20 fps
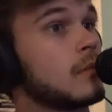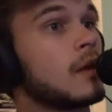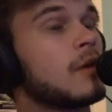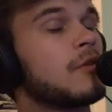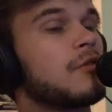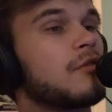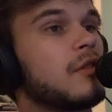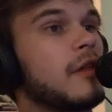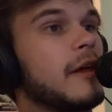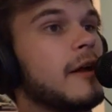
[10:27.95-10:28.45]

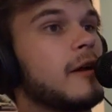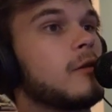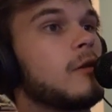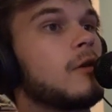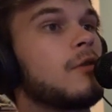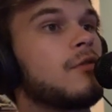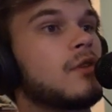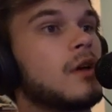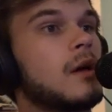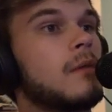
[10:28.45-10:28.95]
Slayer
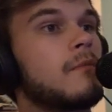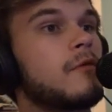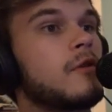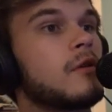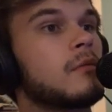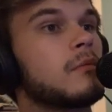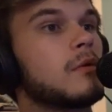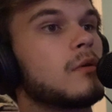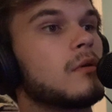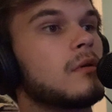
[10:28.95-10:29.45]
looks
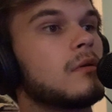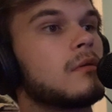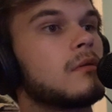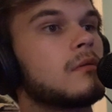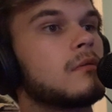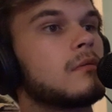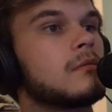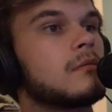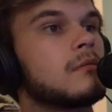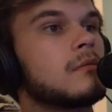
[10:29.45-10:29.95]
comfortable.
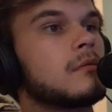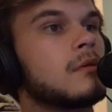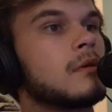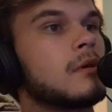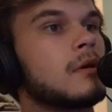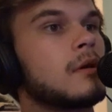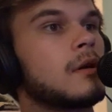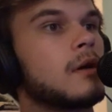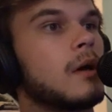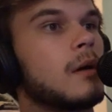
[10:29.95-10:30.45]

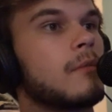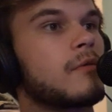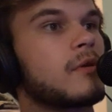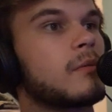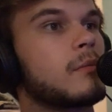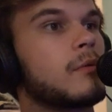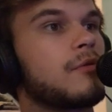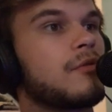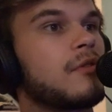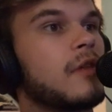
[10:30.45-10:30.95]

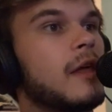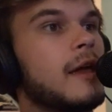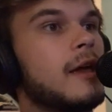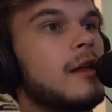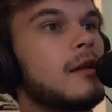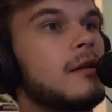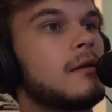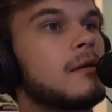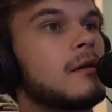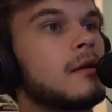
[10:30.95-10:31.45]
Comfortable
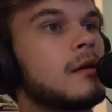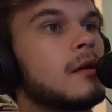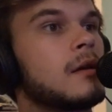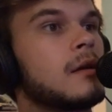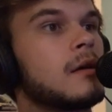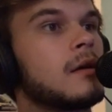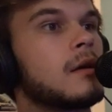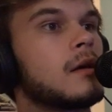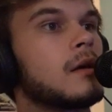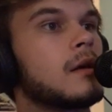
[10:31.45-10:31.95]
slaying.
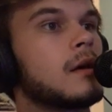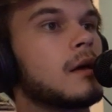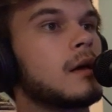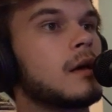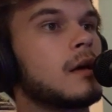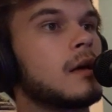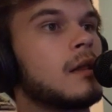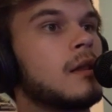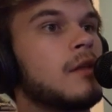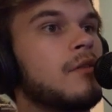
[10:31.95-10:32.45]

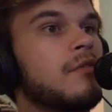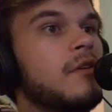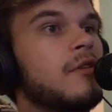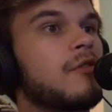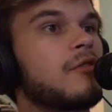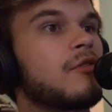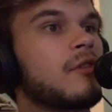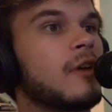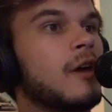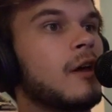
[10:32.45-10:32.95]
This
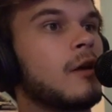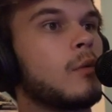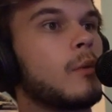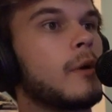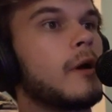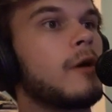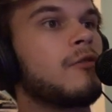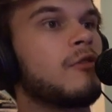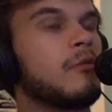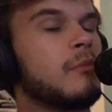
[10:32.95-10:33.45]
feels kind of
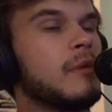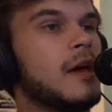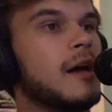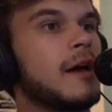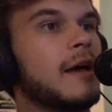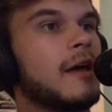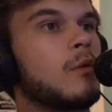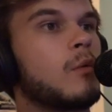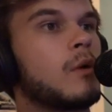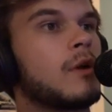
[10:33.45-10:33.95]
weird to me. I
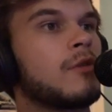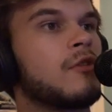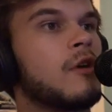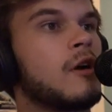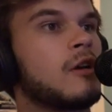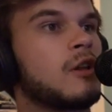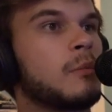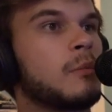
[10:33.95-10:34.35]
kind of want to talk to